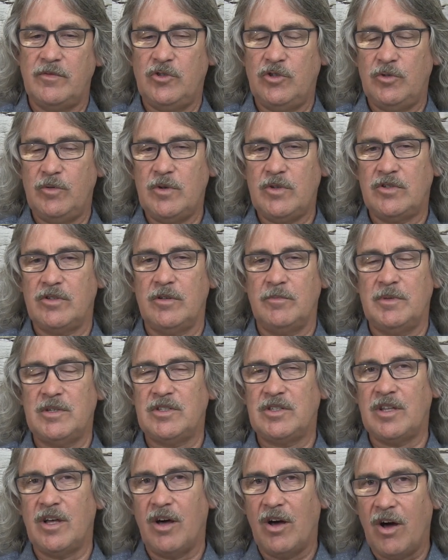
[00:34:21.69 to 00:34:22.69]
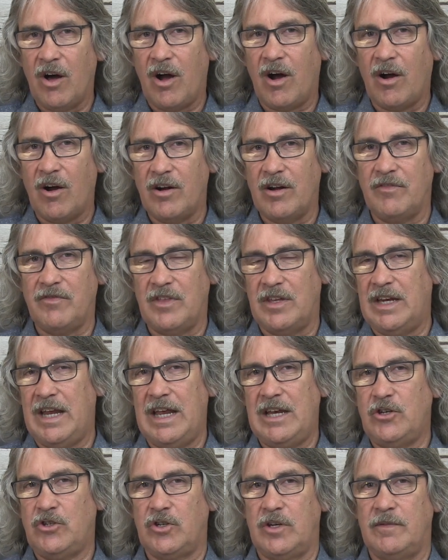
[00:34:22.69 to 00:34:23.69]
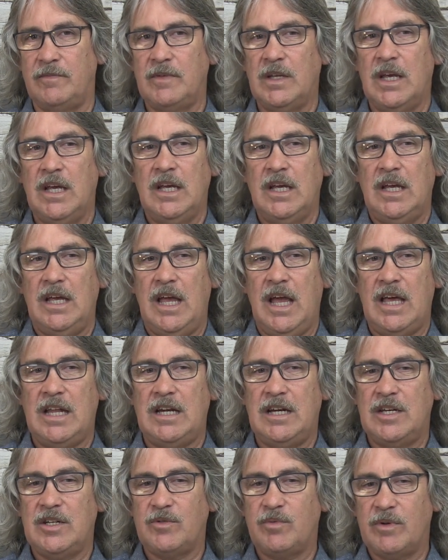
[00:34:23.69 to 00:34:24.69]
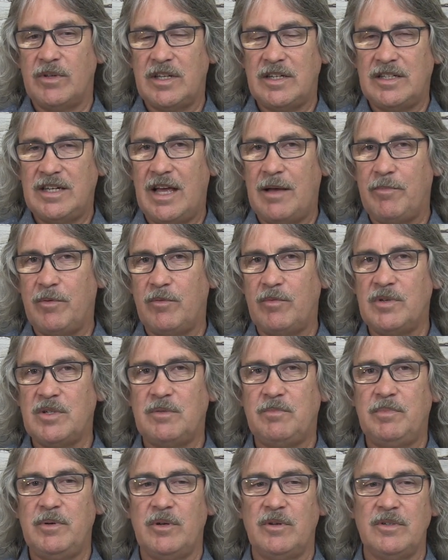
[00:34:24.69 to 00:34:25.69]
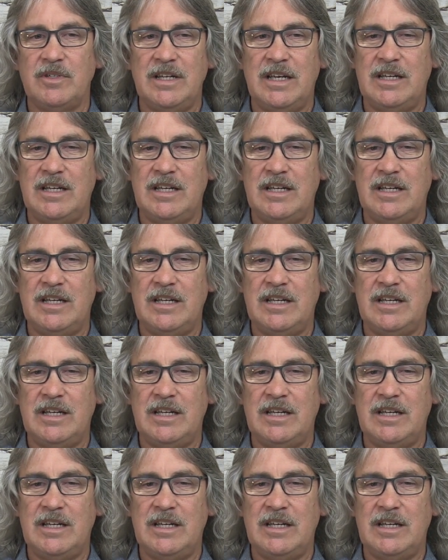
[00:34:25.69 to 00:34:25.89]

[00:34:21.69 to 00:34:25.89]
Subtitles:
Jerusalem is the heart of the nation, and it is where the temple was built.